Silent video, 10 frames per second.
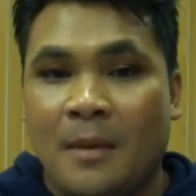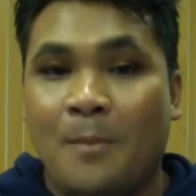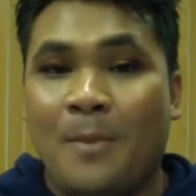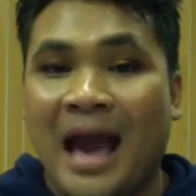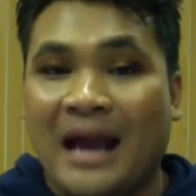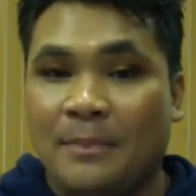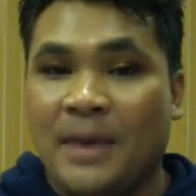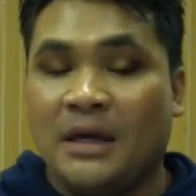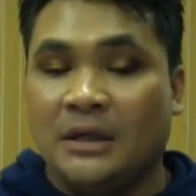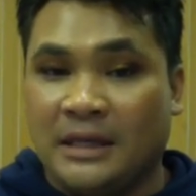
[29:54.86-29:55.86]

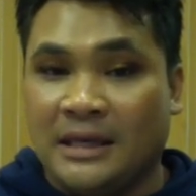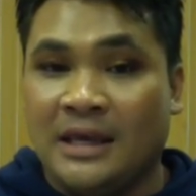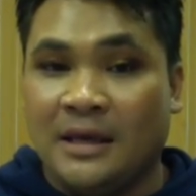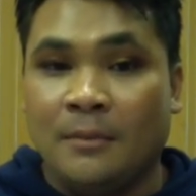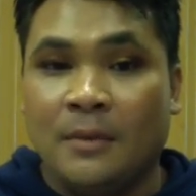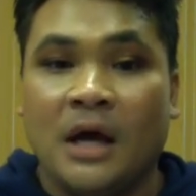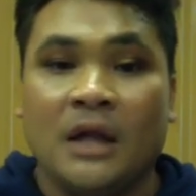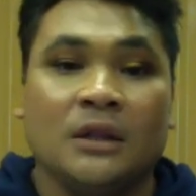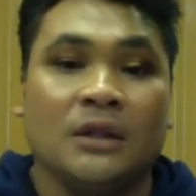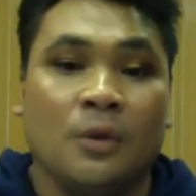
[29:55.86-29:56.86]
backpedaling him a
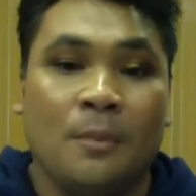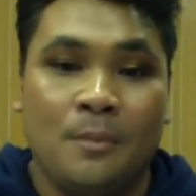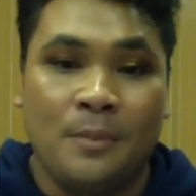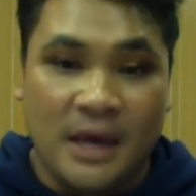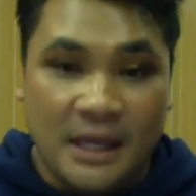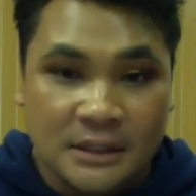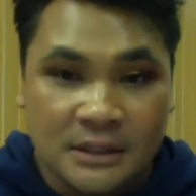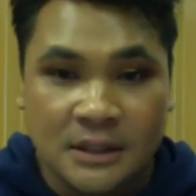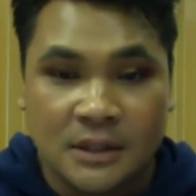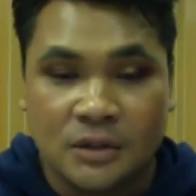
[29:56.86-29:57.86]
little bit.
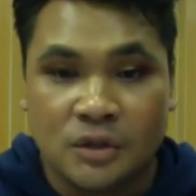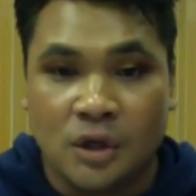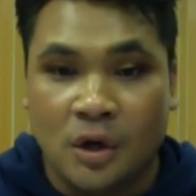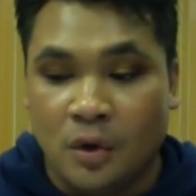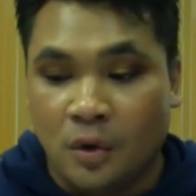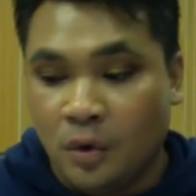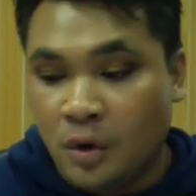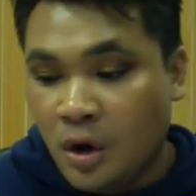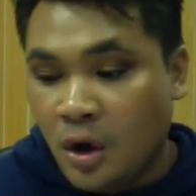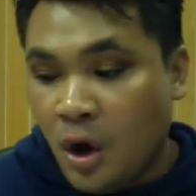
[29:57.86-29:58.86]
So
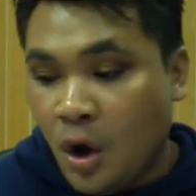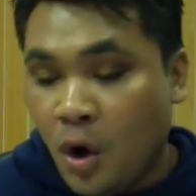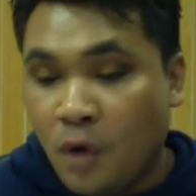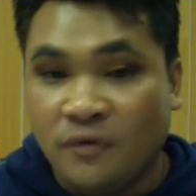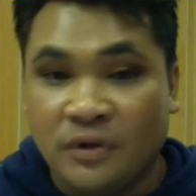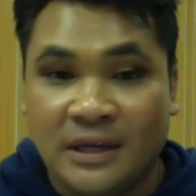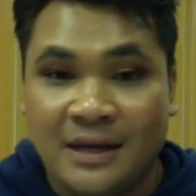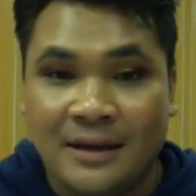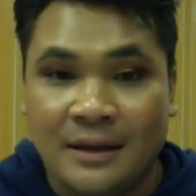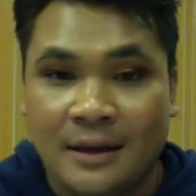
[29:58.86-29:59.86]

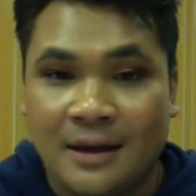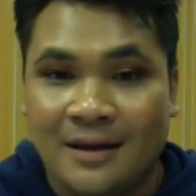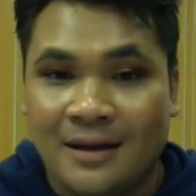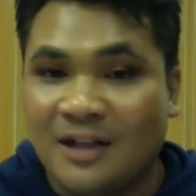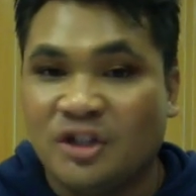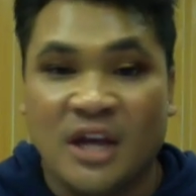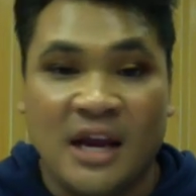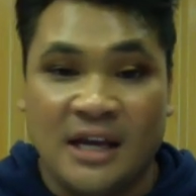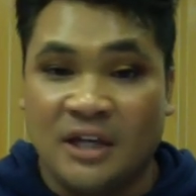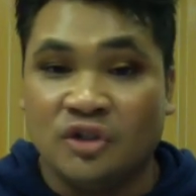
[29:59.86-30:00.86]
hopefully a
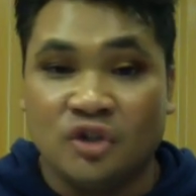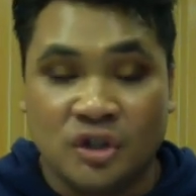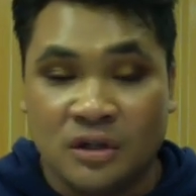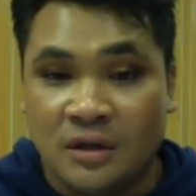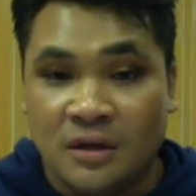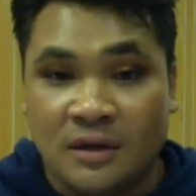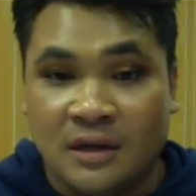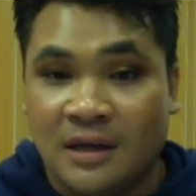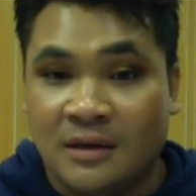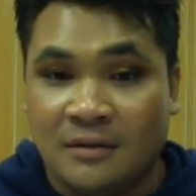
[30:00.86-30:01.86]
change
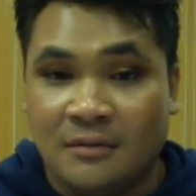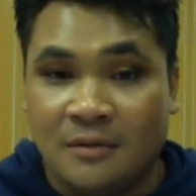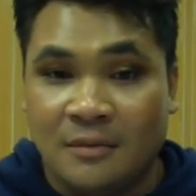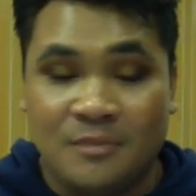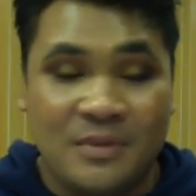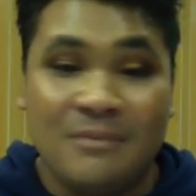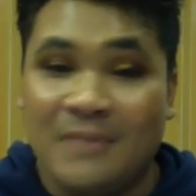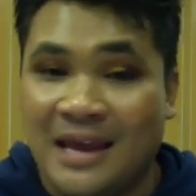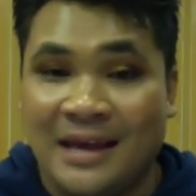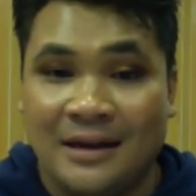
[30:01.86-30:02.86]
can be
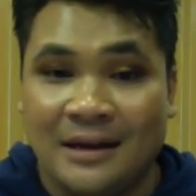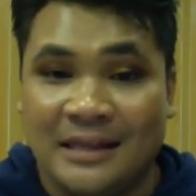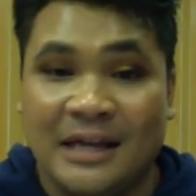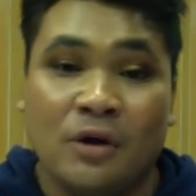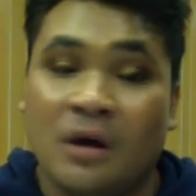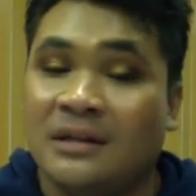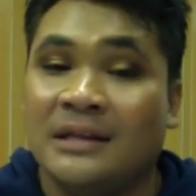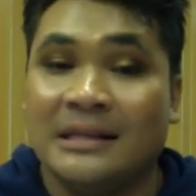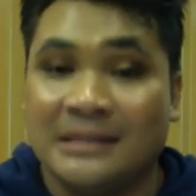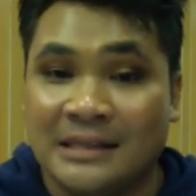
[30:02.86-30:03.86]
made later on in
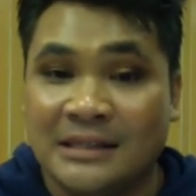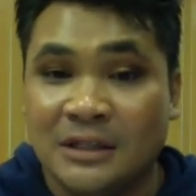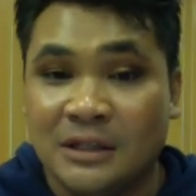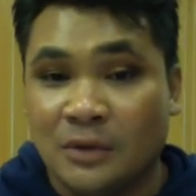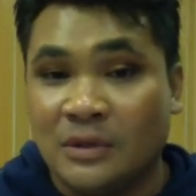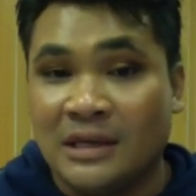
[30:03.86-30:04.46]
the season so he